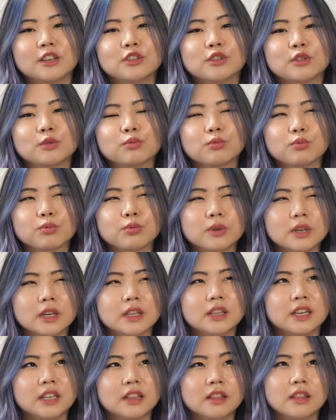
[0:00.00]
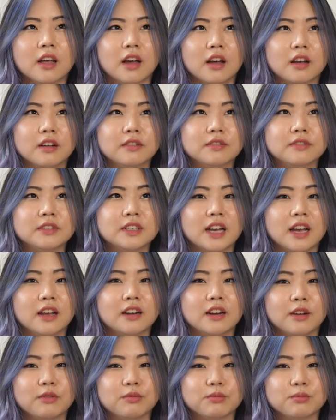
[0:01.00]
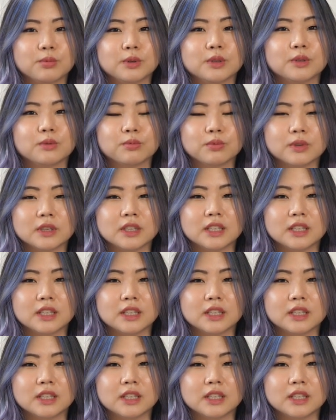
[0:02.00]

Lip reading: I just really loved, and it was